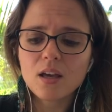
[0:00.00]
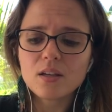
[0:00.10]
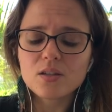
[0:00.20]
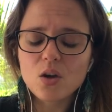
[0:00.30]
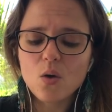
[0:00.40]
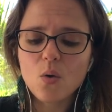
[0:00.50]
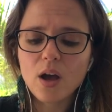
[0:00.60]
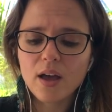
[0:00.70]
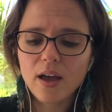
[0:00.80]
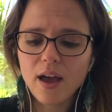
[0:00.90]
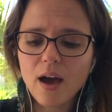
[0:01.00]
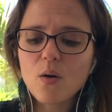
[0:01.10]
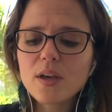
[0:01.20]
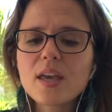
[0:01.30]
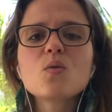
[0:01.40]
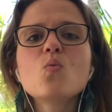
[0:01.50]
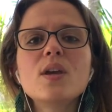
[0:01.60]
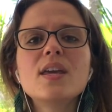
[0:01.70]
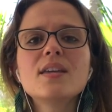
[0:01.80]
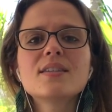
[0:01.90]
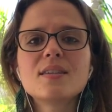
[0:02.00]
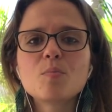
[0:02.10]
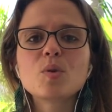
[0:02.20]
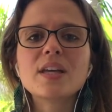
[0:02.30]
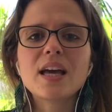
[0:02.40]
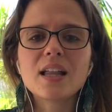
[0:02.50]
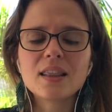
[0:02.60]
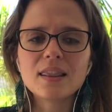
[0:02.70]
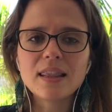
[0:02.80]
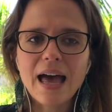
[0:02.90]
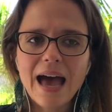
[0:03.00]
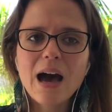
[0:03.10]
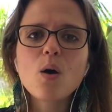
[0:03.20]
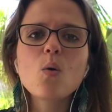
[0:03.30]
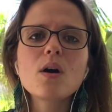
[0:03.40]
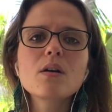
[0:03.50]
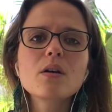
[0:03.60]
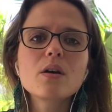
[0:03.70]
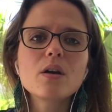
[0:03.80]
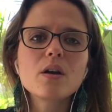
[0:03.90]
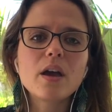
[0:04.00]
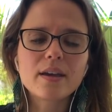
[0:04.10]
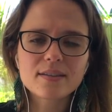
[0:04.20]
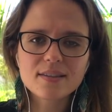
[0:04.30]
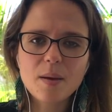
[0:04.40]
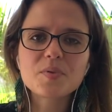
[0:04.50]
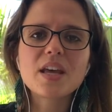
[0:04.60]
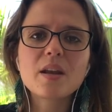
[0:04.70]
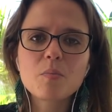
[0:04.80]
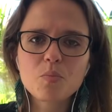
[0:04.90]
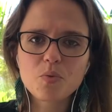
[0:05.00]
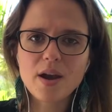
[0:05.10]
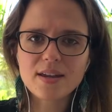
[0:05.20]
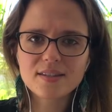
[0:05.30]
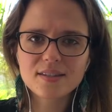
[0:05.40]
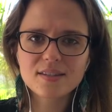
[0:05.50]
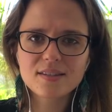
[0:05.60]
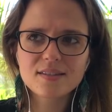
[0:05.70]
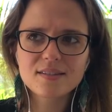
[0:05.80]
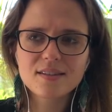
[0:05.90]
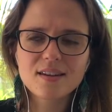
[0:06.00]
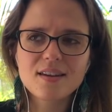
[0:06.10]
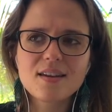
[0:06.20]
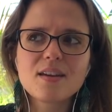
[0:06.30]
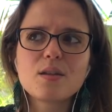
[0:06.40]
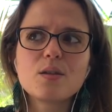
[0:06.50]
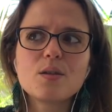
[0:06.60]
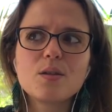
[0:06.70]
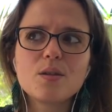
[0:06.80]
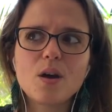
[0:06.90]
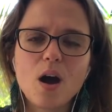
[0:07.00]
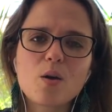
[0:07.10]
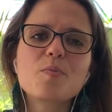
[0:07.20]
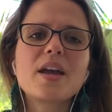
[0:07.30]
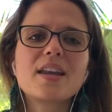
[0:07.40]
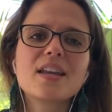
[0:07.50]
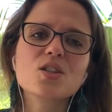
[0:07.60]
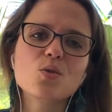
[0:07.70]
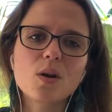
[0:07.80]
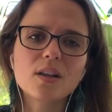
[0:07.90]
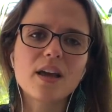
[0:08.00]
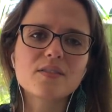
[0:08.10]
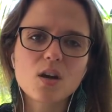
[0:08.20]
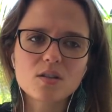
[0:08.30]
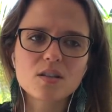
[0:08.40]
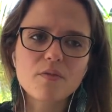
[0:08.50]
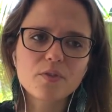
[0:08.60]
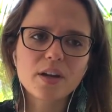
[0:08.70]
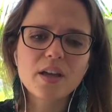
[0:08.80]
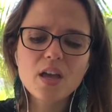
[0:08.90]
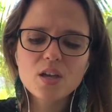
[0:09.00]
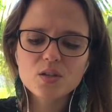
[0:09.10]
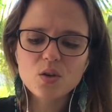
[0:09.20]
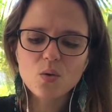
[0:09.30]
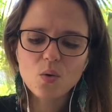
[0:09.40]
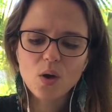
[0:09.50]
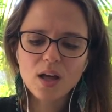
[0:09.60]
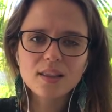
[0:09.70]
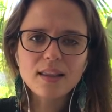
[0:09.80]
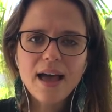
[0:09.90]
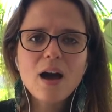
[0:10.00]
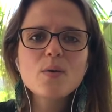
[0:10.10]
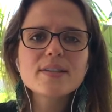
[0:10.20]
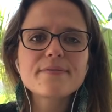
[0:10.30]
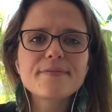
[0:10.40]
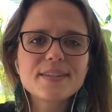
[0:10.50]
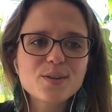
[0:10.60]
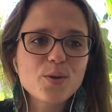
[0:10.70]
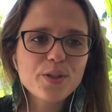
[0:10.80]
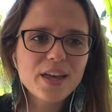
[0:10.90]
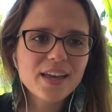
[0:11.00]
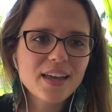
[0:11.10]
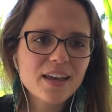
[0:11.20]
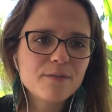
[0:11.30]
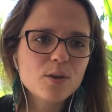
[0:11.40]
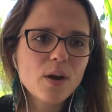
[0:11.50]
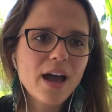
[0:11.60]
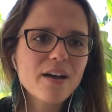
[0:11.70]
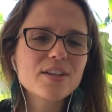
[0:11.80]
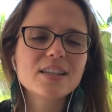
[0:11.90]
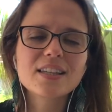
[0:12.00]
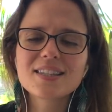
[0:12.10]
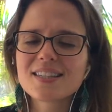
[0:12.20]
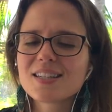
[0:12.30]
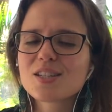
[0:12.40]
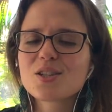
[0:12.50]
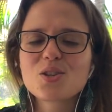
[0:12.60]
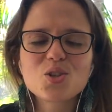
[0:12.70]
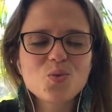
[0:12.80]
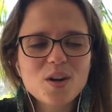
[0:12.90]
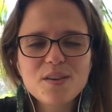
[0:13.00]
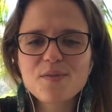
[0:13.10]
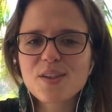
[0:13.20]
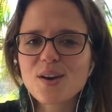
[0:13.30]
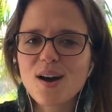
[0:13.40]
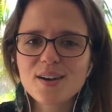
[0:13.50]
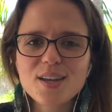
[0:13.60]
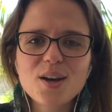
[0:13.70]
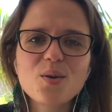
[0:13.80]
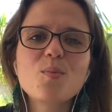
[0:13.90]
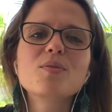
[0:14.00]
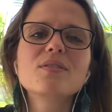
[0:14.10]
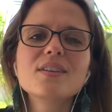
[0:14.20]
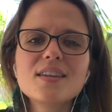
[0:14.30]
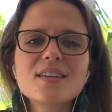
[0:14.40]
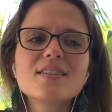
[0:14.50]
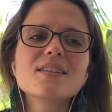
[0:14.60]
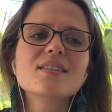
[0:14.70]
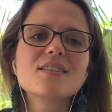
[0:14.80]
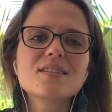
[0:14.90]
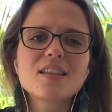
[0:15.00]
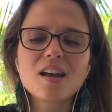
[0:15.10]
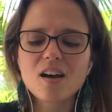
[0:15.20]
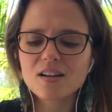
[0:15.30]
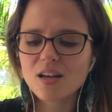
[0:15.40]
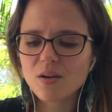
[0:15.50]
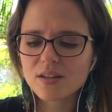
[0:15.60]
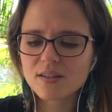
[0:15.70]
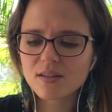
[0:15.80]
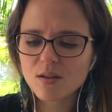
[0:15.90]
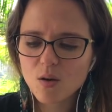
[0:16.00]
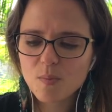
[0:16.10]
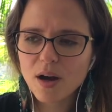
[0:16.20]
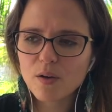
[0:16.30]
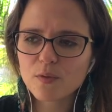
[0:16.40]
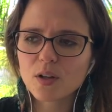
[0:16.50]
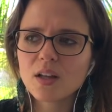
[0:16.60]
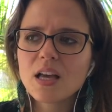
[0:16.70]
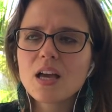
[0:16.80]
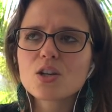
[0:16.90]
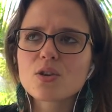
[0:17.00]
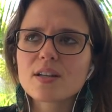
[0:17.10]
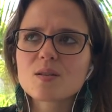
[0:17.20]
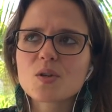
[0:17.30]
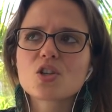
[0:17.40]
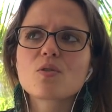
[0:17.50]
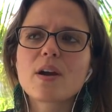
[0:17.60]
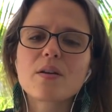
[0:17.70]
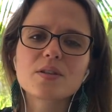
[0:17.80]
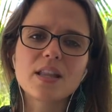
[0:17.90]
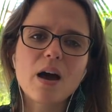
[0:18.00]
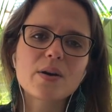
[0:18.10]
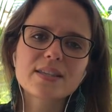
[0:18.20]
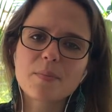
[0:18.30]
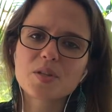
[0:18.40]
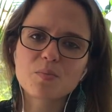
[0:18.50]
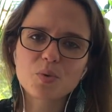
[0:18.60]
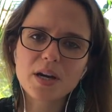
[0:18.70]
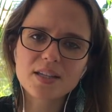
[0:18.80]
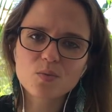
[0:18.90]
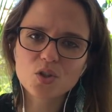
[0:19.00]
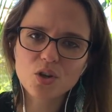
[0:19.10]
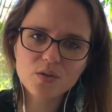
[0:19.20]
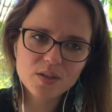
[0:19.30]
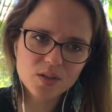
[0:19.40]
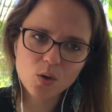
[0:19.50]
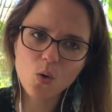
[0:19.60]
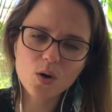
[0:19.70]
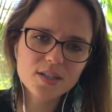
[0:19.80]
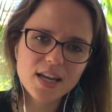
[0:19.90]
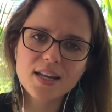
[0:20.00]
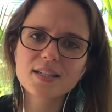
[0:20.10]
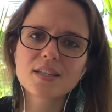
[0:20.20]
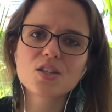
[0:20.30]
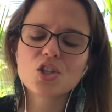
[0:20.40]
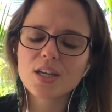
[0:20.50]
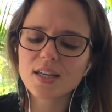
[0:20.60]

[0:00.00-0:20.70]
So how can we simply allow, accept, and embrace our pain into our lives, our suffering? So allow is a physical thing. If you haven't listened to the 25th audio, please listen to that audio. It's so powerful. Transmission around allow, accept, embrace, which is the core tenet to the Gene